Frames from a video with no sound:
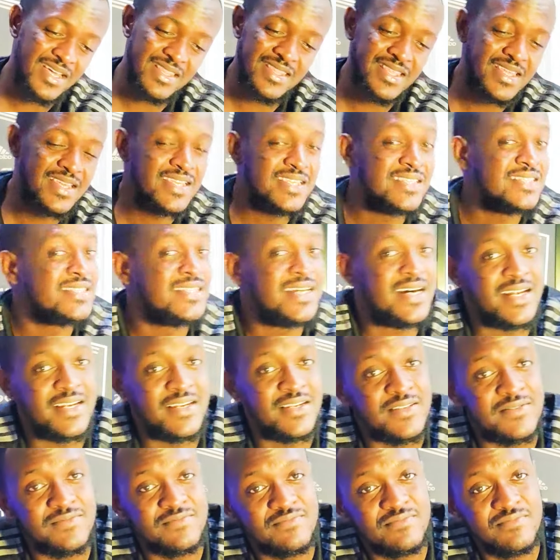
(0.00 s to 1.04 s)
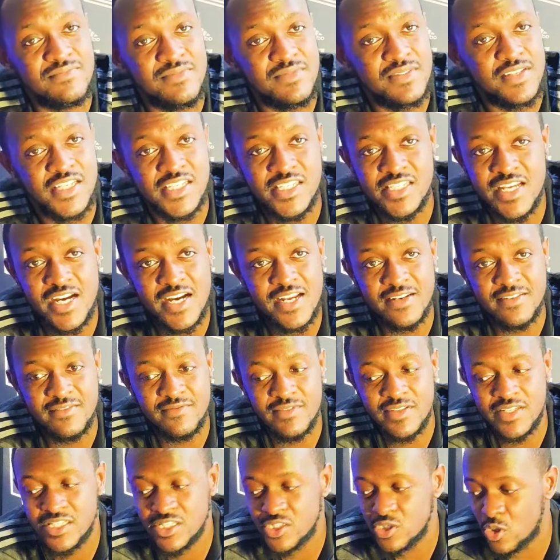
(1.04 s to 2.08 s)
I think he's done. He's
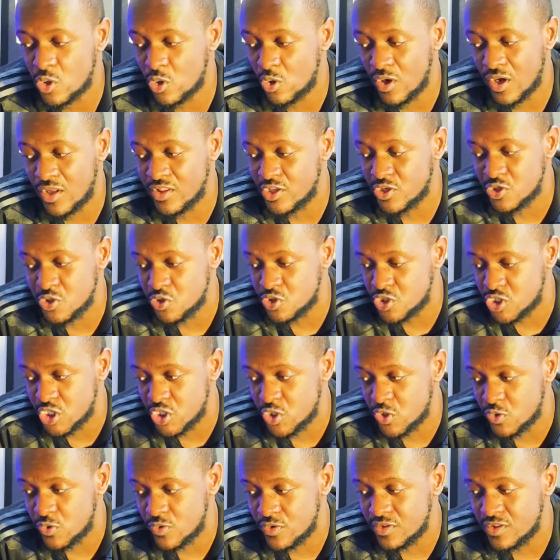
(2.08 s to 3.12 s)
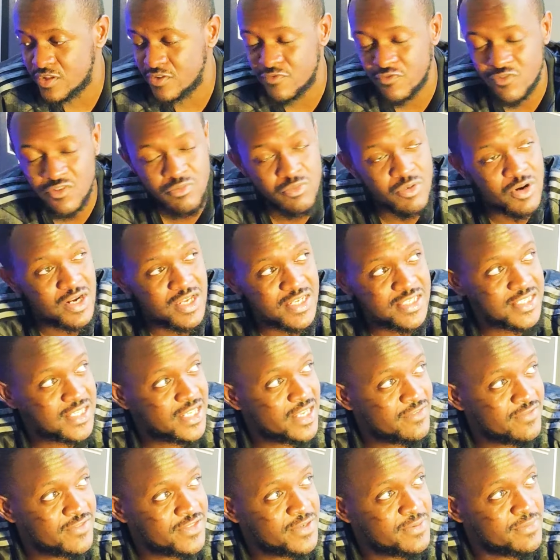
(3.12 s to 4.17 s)
done. He's no longer the Jorginho. The football has
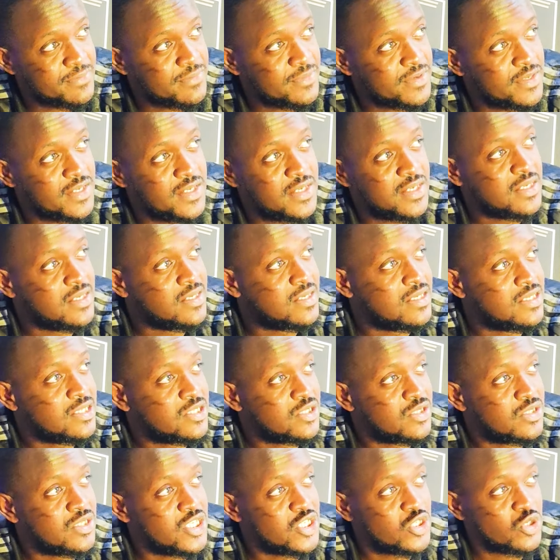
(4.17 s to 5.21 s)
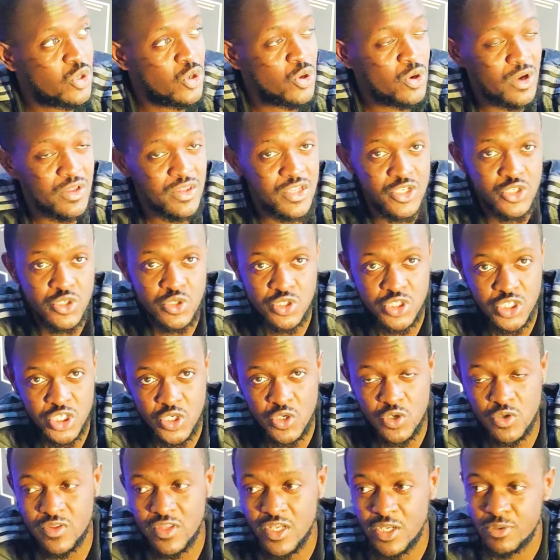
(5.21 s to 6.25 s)
left him. So he's no longer the
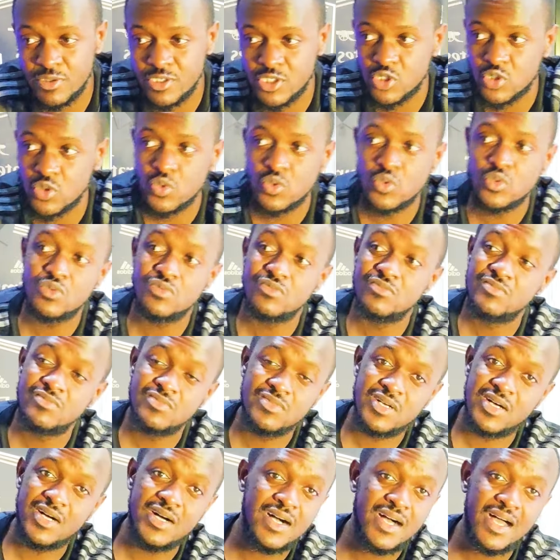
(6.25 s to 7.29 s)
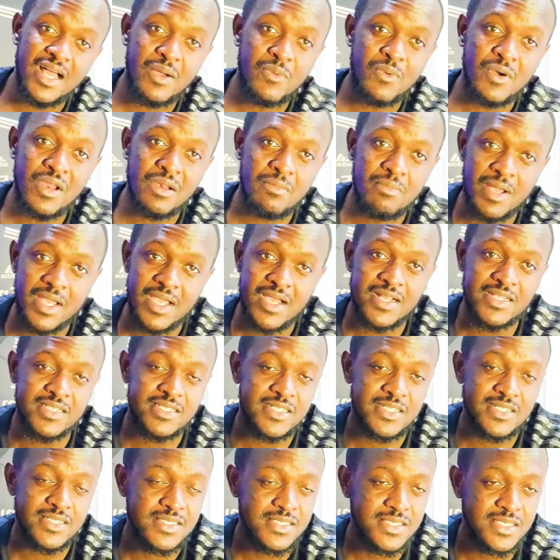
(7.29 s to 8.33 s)
Jorginho that we saw uh, a while back at
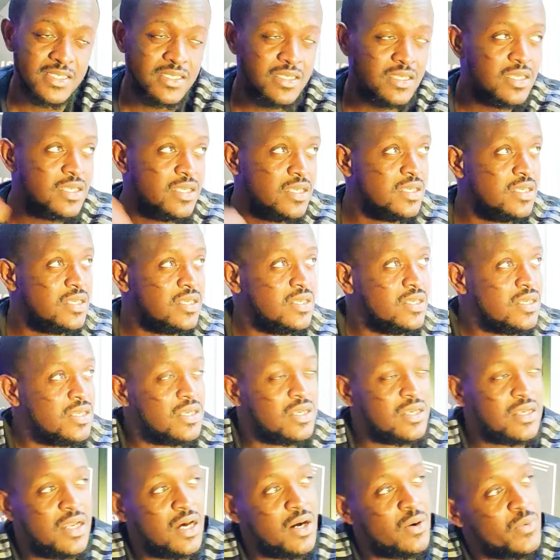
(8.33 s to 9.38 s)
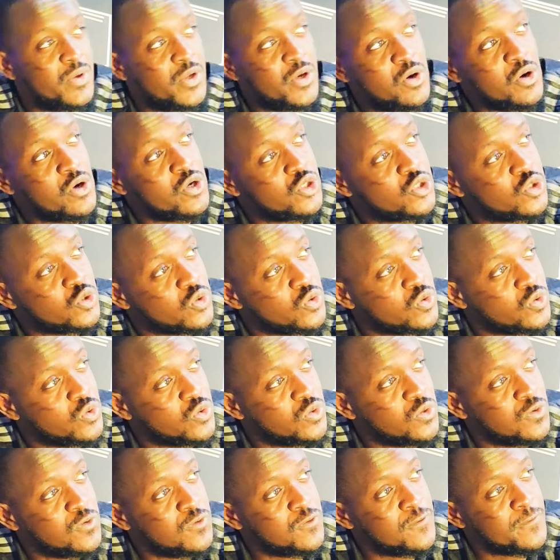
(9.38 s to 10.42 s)
Chelsea. Now we go
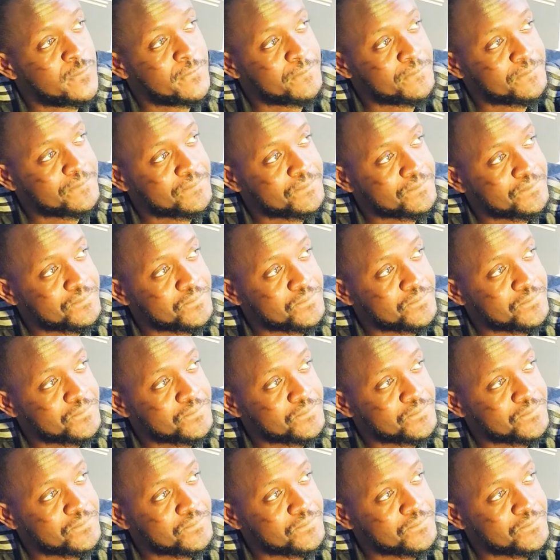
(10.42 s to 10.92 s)
to